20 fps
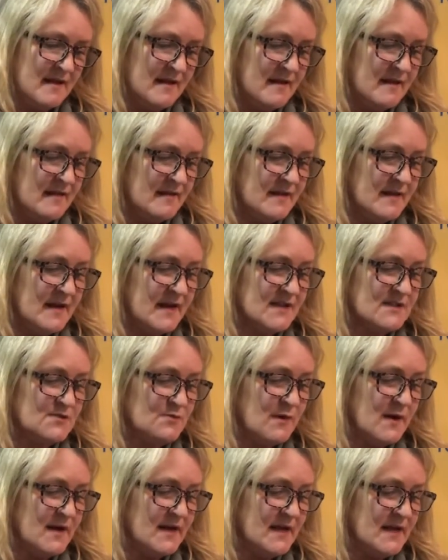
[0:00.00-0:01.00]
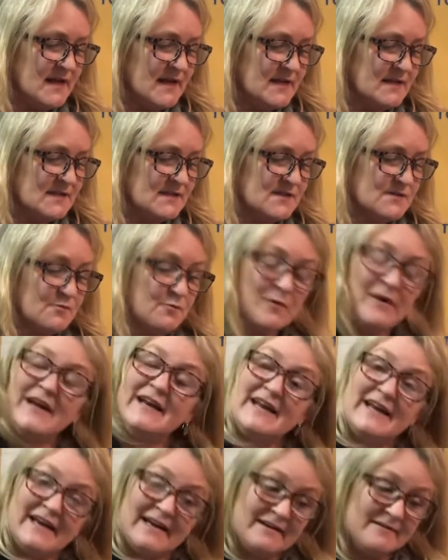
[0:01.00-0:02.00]
next one is
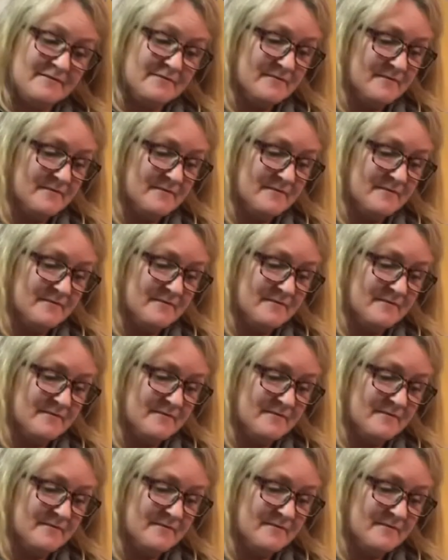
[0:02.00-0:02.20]
reading.